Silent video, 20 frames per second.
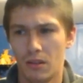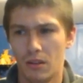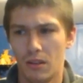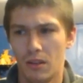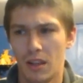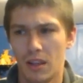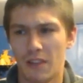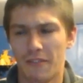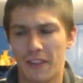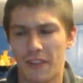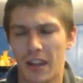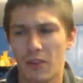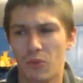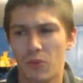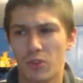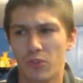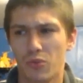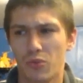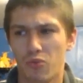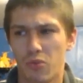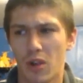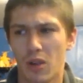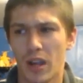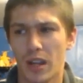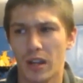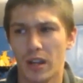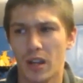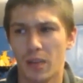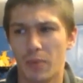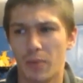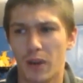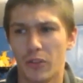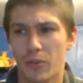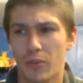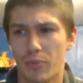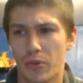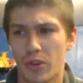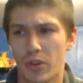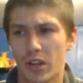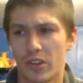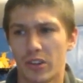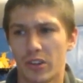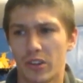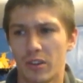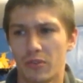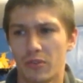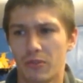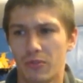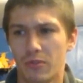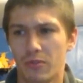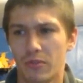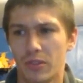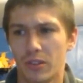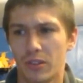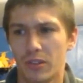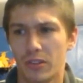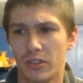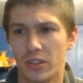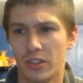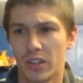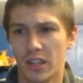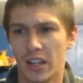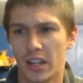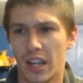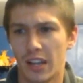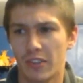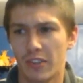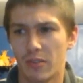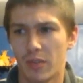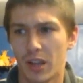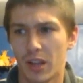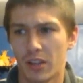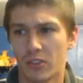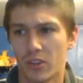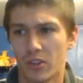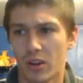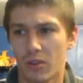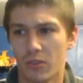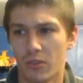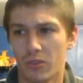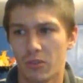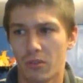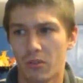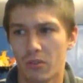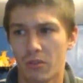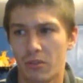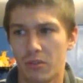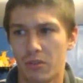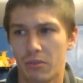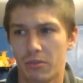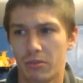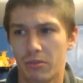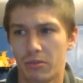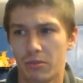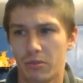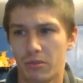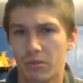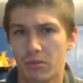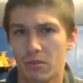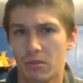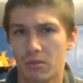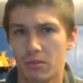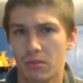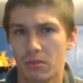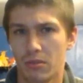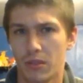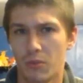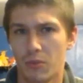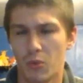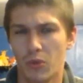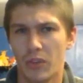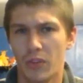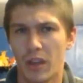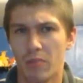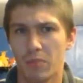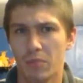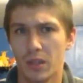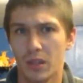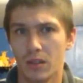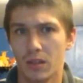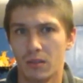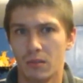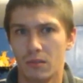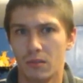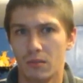If I was right about the prediction of Gigantamax Charizard, then won't that mean